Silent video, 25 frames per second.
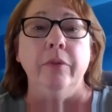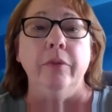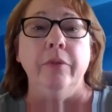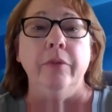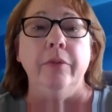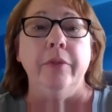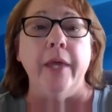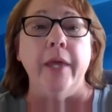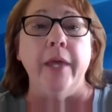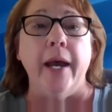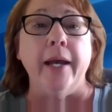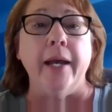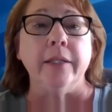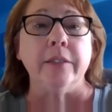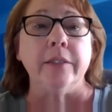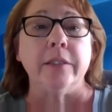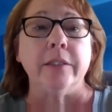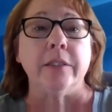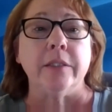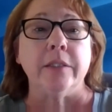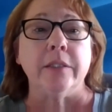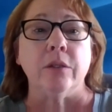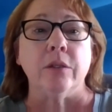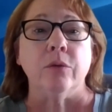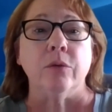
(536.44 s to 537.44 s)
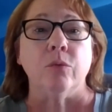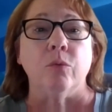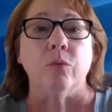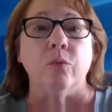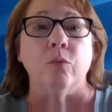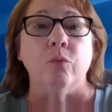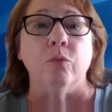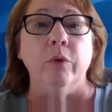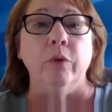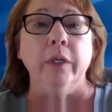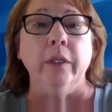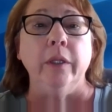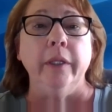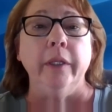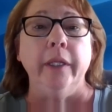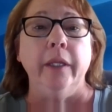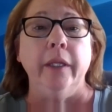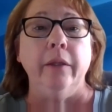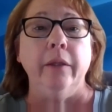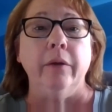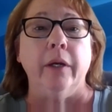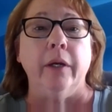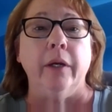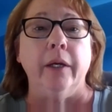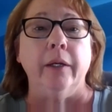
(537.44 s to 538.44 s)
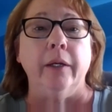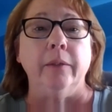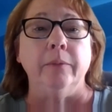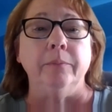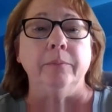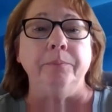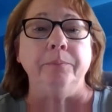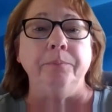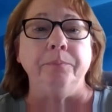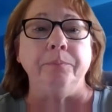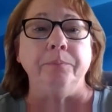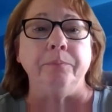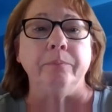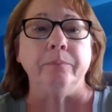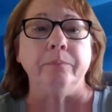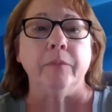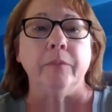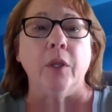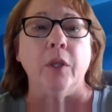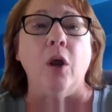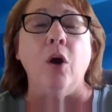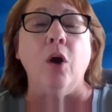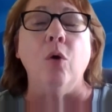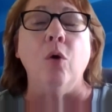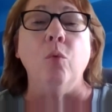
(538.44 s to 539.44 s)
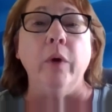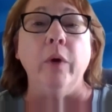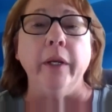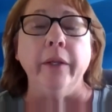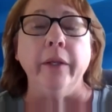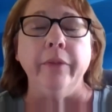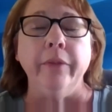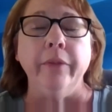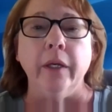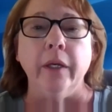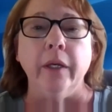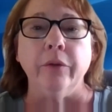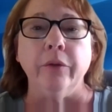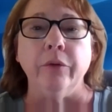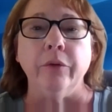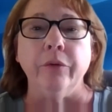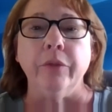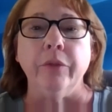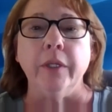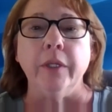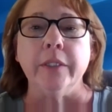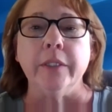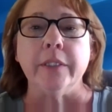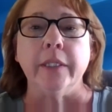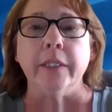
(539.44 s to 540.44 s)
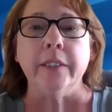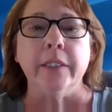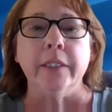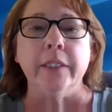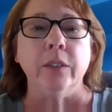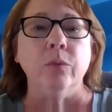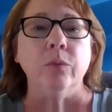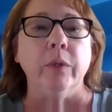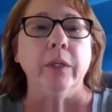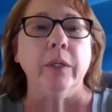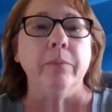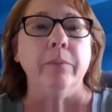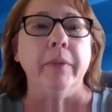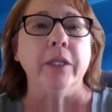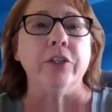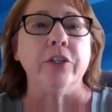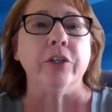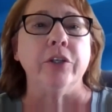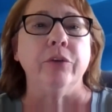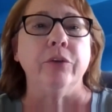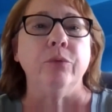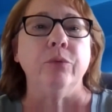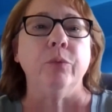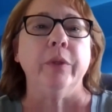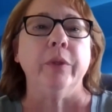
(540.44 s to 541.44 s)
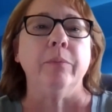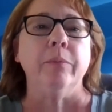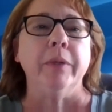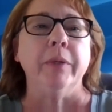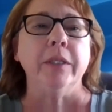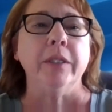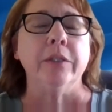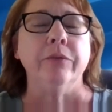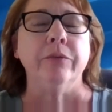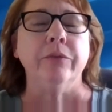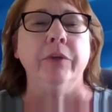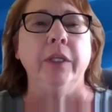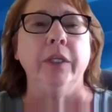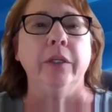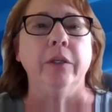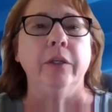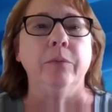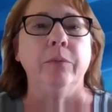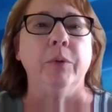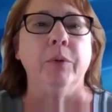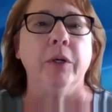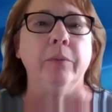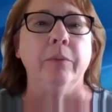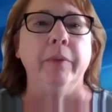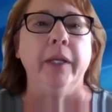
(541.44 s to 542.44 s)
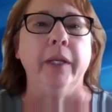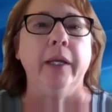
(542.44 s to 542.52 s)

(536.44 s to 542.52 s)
that's really, one of the other things I did want to mention with the Pennsylvania Department of